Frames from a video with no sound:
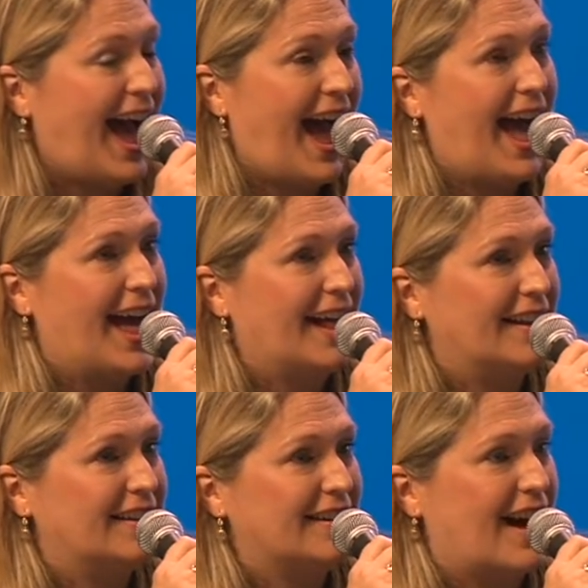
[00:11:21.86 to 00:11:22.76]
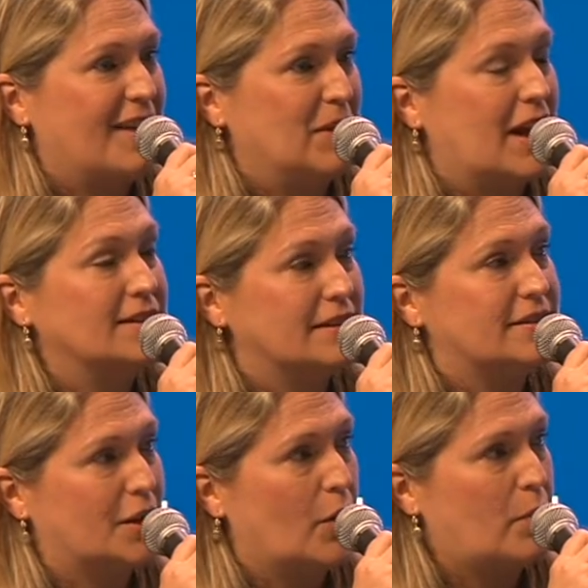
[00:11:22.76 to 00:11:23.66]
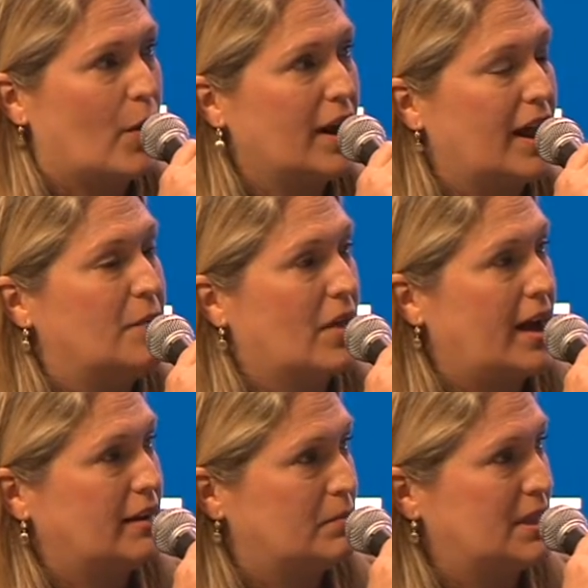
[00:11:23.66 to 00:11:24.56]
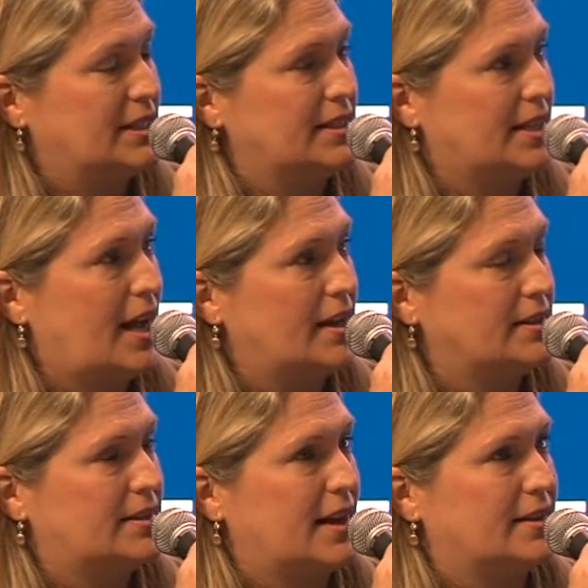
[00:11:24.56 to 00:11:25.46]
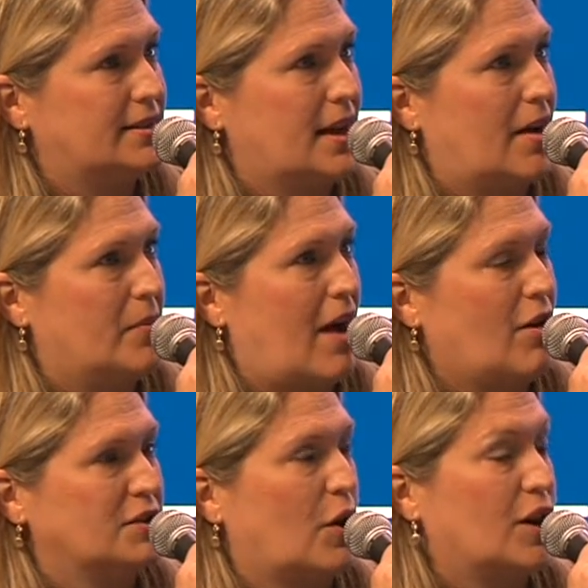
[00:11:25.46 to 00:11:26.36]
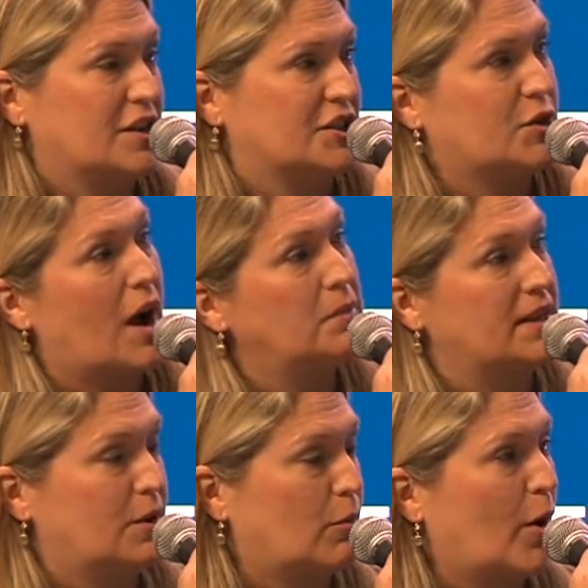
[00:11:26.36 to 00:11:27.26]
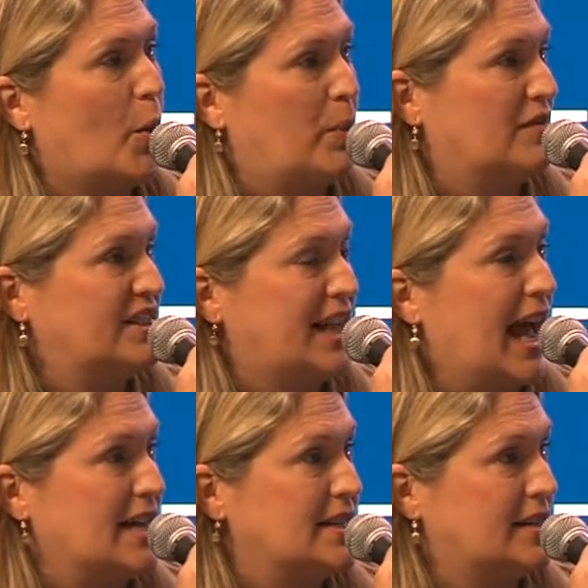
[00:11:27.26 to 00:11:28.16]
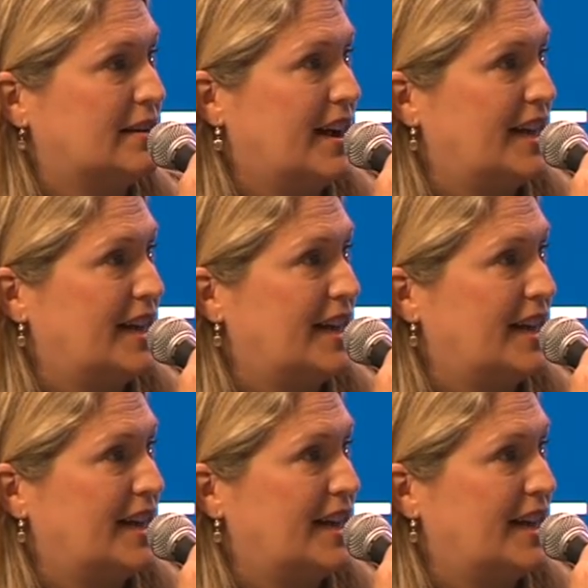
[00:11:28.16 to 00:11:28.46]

And because it's so important, and like Missie said, it's I've also heard it described as a rope of sand.